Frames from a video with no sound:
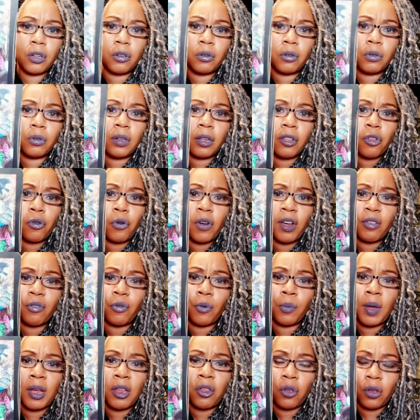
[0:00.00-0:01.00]
the
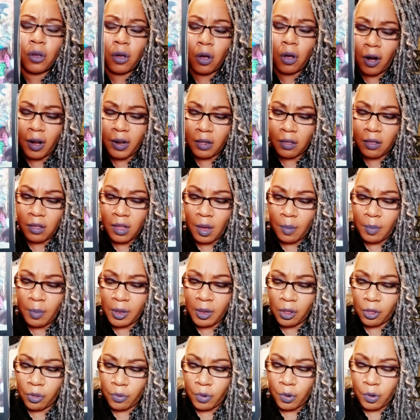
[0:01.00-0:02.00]
transformation card is
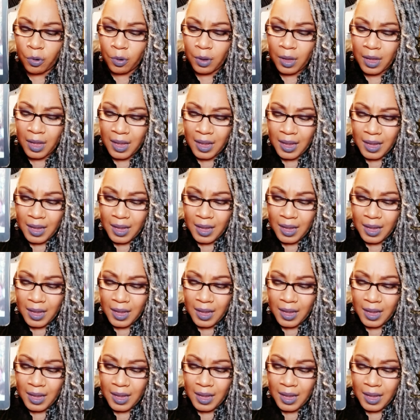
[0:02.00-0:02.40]
coming through.